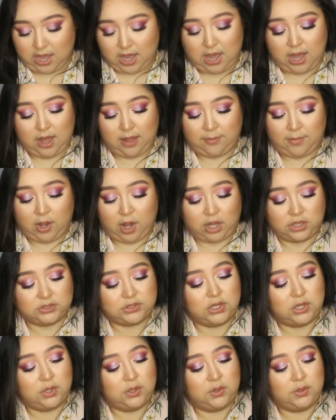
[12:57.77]

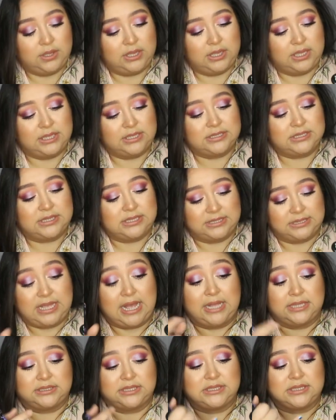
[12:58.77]
Also is this
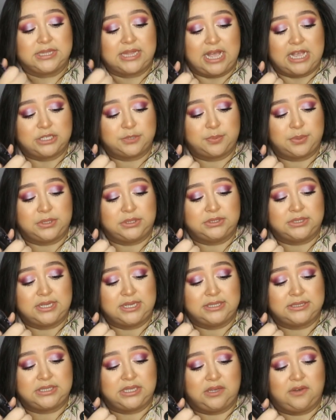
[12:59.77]
Essence Lash
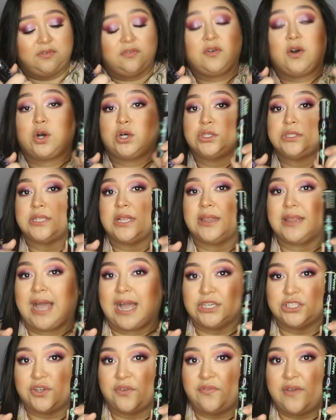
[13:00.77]
Princess in False
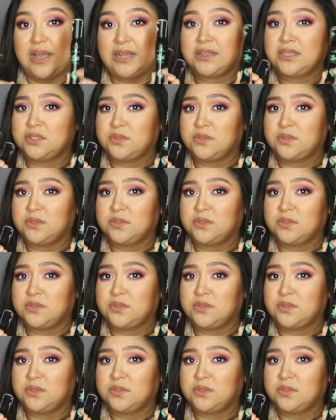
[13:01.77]
Lash Effect.